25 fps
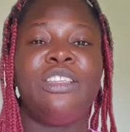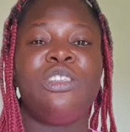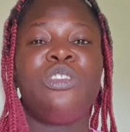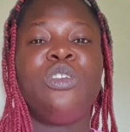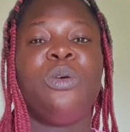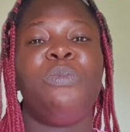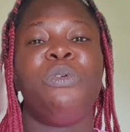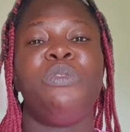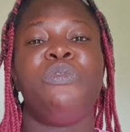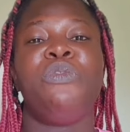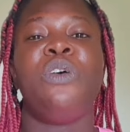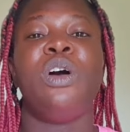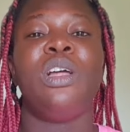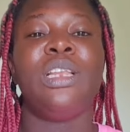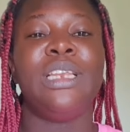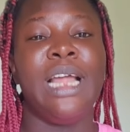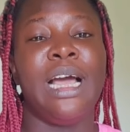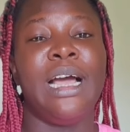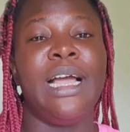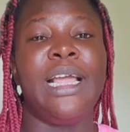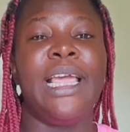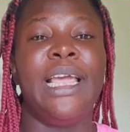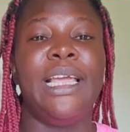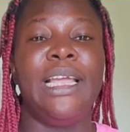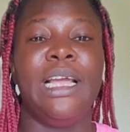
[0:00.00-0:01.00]
So before
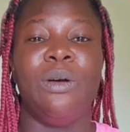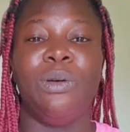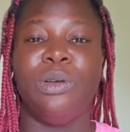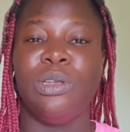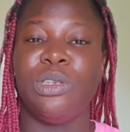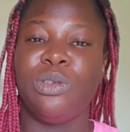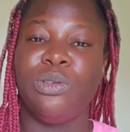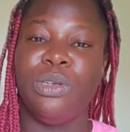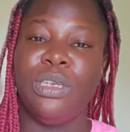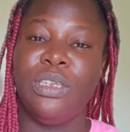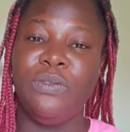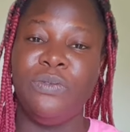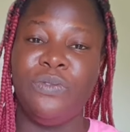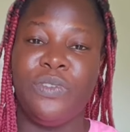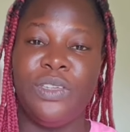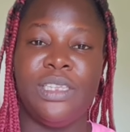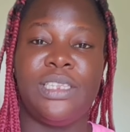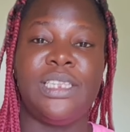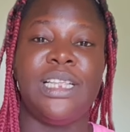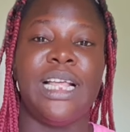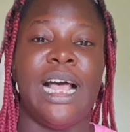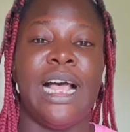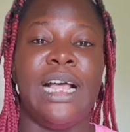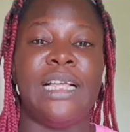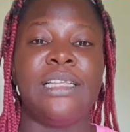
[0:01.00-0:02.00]
now, Kenya was doing
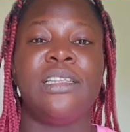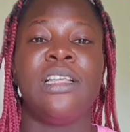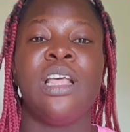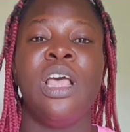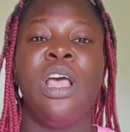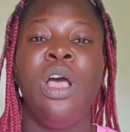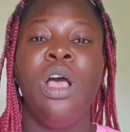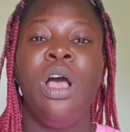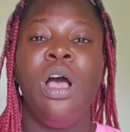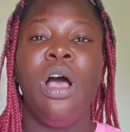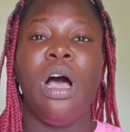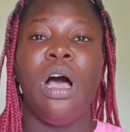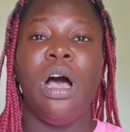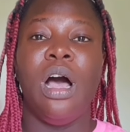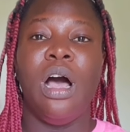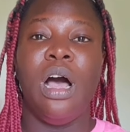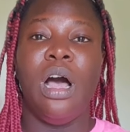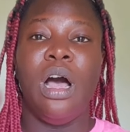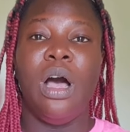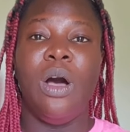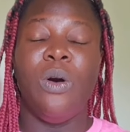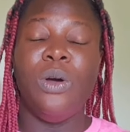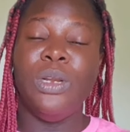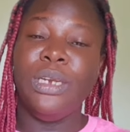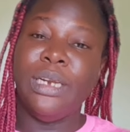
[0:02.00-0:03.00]
visas
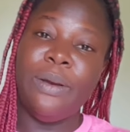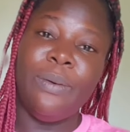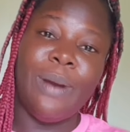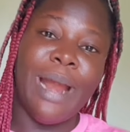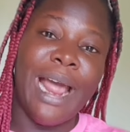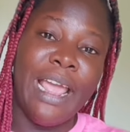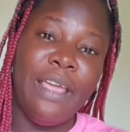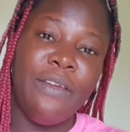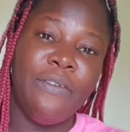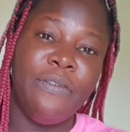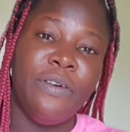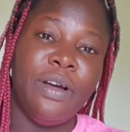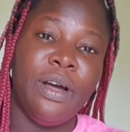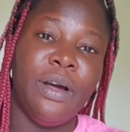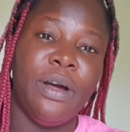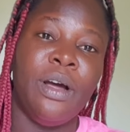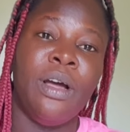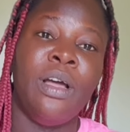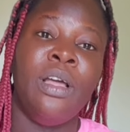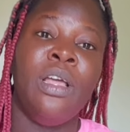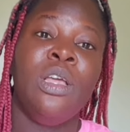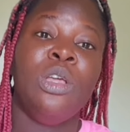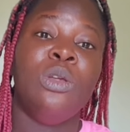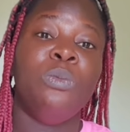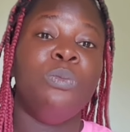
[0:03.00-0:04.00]
on
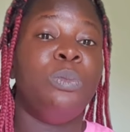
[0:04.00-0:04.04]
arrival,